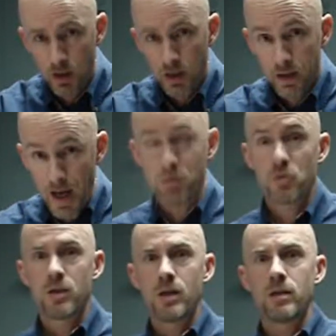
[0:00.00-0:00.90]
That's what
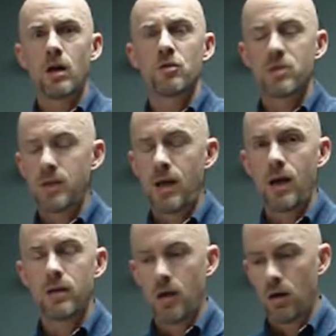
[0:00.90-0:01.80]
you need to understand
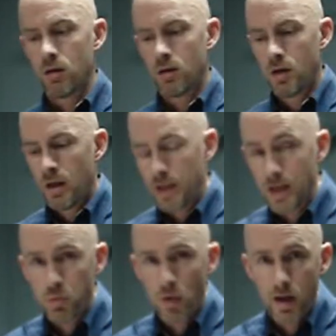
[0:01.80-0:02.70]
here. That's
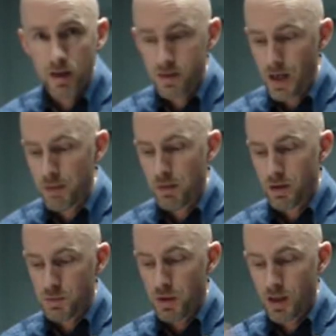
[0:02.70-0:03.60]
why I get excited about this,
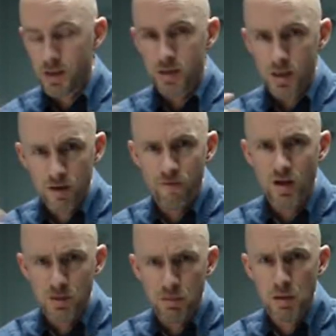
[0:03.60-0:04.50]
because this affects
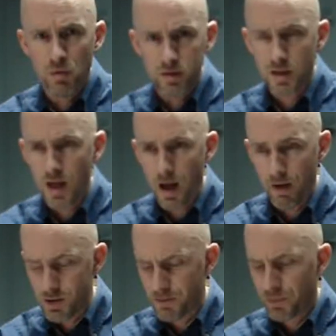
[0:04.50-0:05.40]
people's
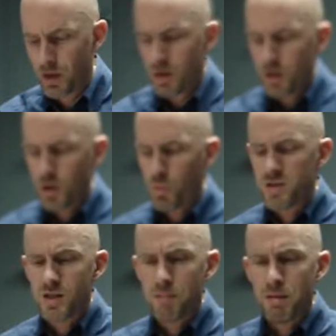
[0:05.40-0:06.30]
lives. You know, we
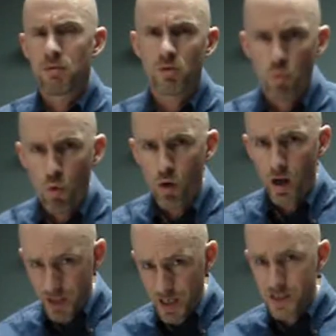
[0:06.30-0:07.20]
send people to war and
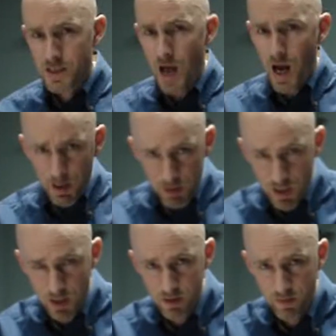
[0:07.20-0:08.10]
they die
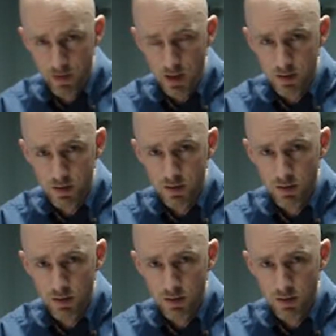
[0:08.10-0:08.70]
because of this.